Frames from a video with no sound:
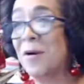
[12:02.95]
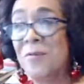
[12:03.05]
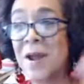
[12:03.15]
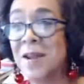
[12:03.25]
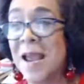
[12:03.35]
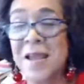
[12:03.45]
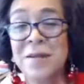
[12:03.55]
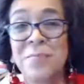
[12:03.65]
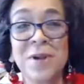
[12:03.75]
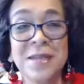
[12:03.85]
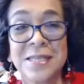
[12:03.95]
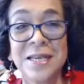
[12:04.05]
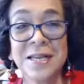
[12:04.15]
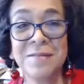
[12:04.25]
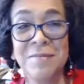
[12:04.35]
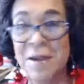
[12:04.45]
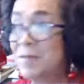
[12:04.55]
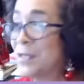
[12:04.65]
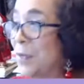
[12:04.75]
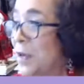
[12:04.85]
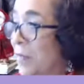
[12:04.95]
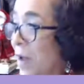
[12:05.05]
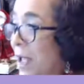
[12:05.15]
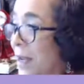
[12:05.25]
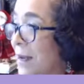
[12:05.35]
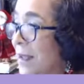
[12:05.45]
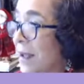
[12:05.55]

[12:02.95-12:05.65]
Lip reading: Renee in Brazil, my sweet friend.